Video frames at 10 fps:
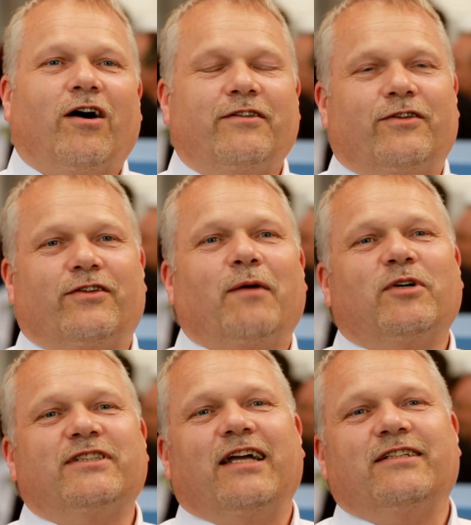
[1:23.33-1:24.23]
on
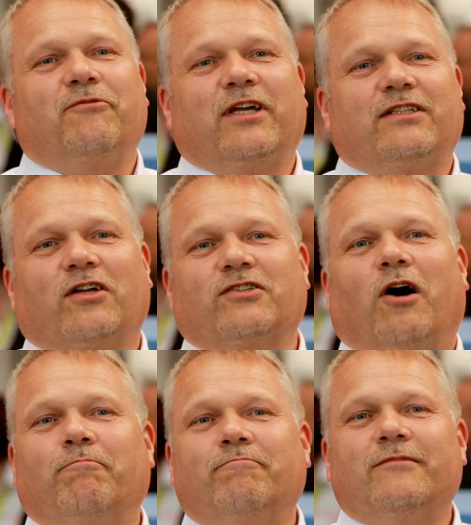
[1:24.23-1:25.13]

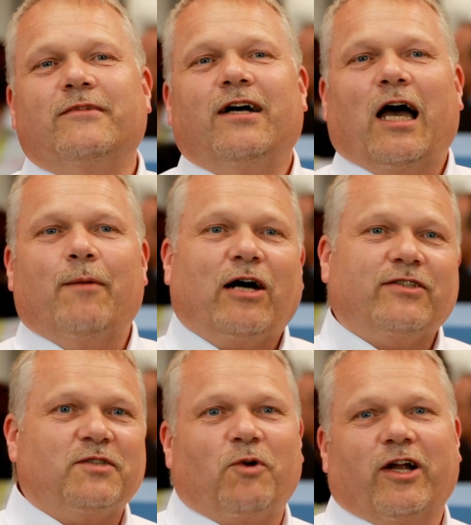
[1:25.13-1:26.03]
thermoscientific.com about this